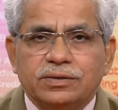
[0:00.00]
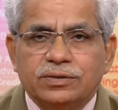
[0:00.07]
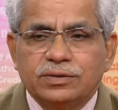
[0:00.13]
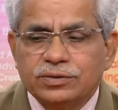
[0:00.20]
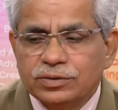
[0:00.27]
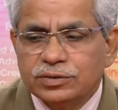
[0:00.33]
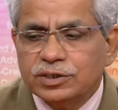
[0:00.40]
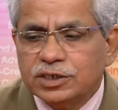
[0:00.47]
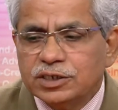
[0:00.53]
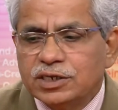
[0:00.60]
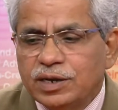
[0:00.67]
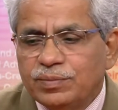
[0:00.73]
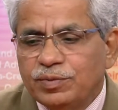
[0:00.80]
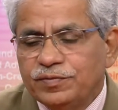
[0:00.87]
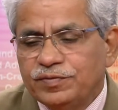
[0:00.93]
So such
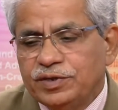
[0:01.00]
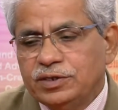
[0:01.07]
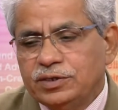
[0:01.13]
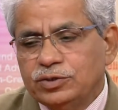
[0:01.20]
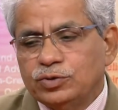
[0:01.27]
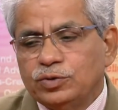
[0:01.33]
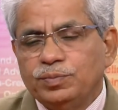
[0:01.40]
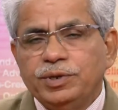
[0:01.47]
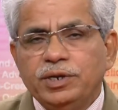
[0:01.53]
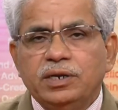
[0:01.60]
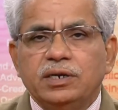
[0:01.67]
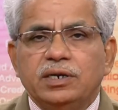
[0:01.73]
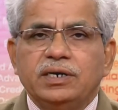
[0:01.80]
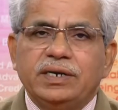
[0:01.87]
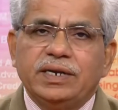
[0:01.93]
type of things should be
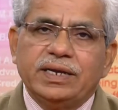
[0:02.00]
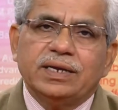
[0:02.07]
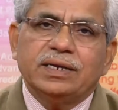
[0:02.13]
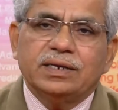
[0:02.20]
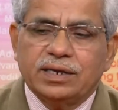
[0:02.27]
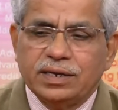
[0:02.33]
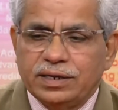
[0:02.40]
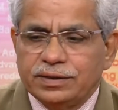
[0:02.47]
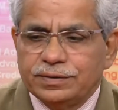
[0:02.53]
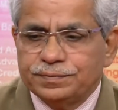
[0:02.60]
taken care.